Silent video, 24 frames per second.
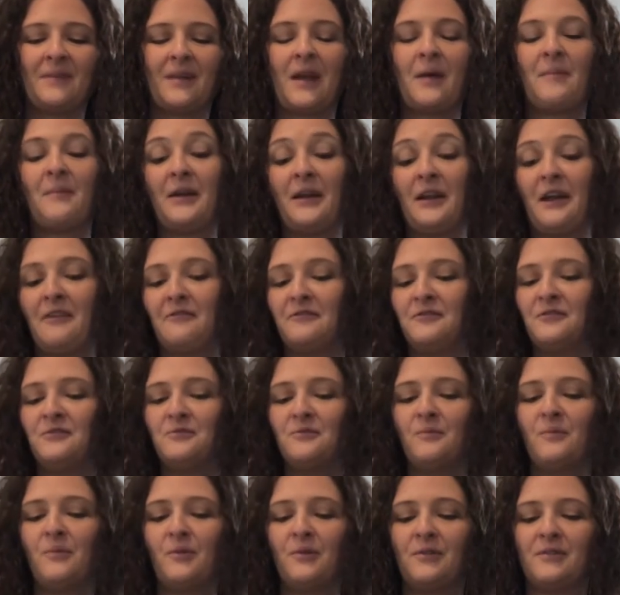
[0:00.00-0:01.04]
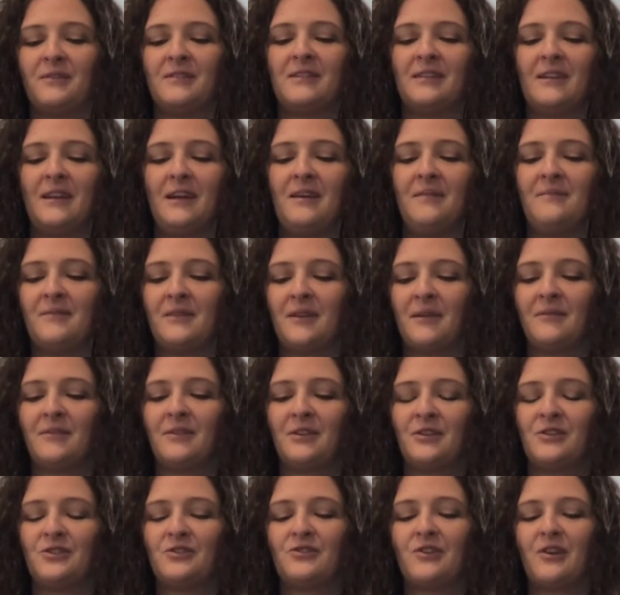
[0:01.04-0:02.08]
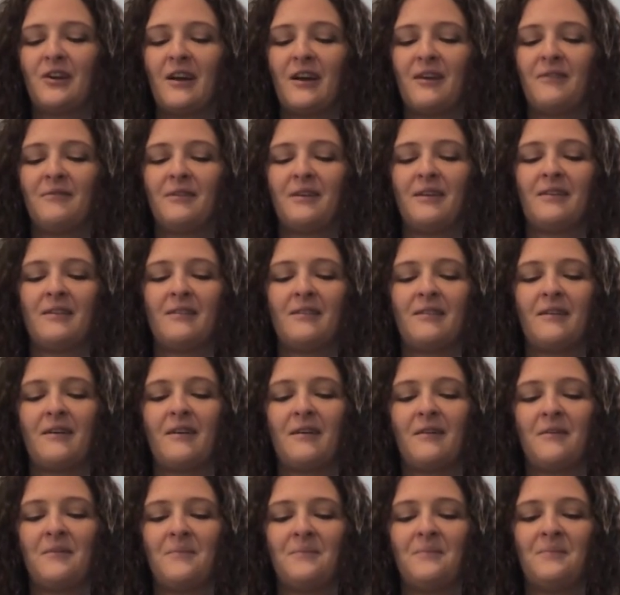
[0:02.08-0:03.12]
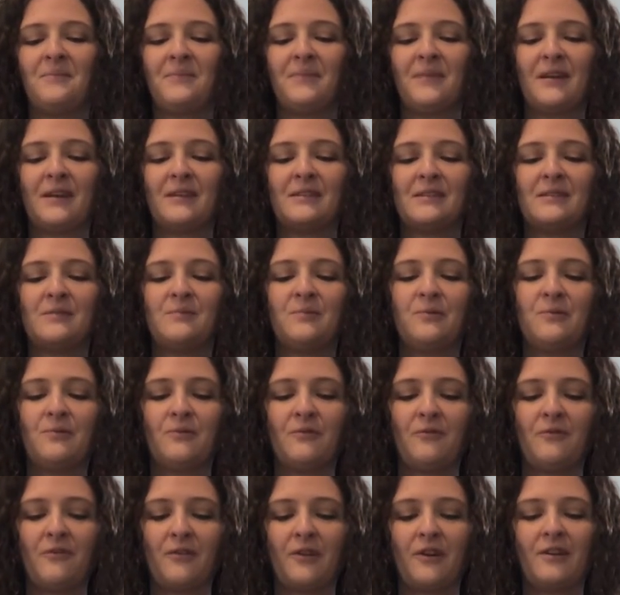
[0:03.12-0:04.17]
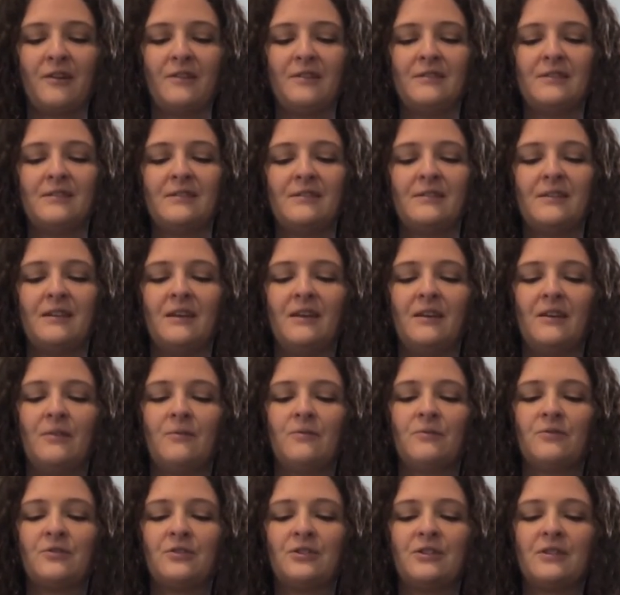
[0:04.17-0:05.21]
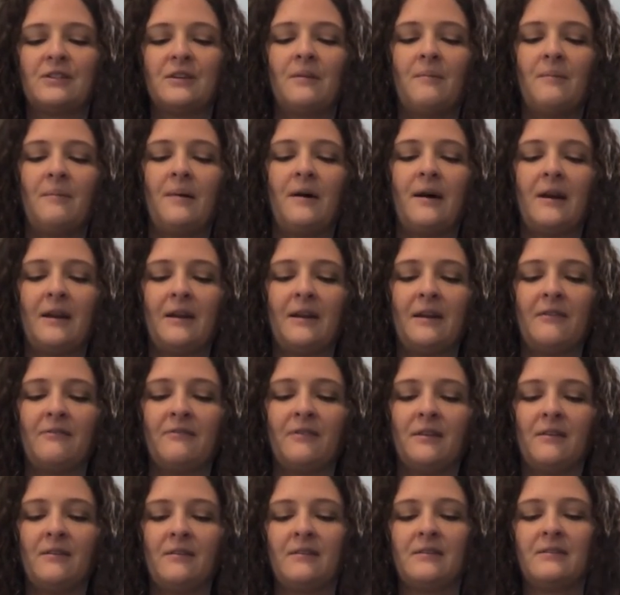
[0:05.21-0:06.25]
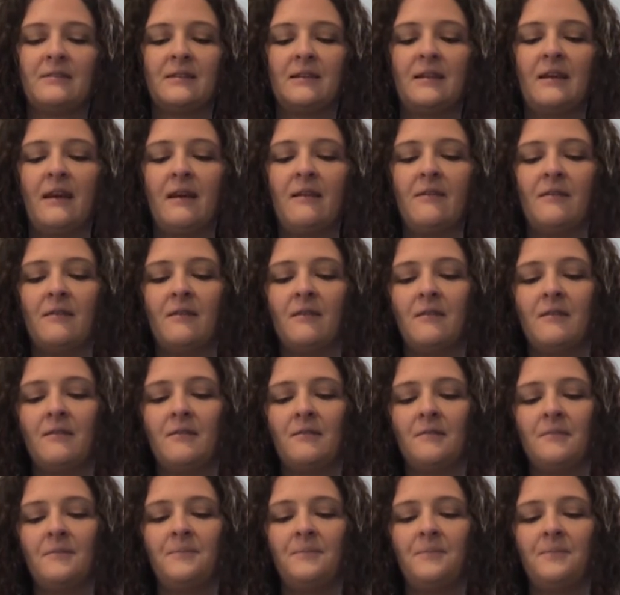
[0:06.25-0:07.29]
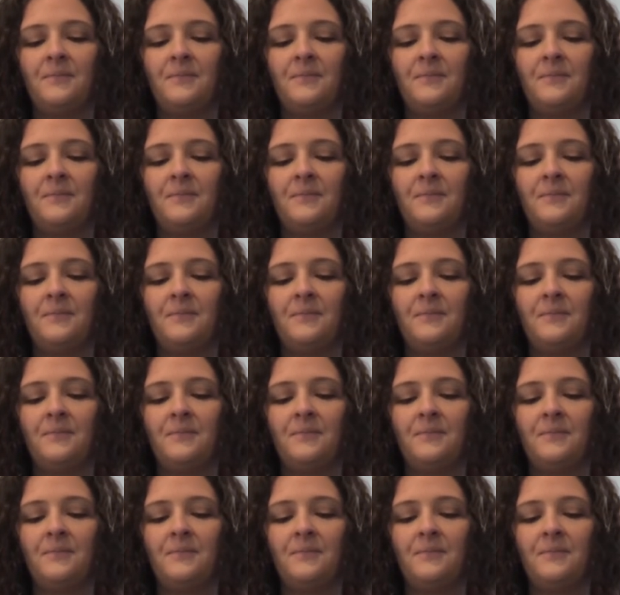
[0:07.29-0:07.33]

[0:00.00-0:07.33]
I might have to do both today, but I'm gonna try with um, the spoon first. We'll just combine everything together.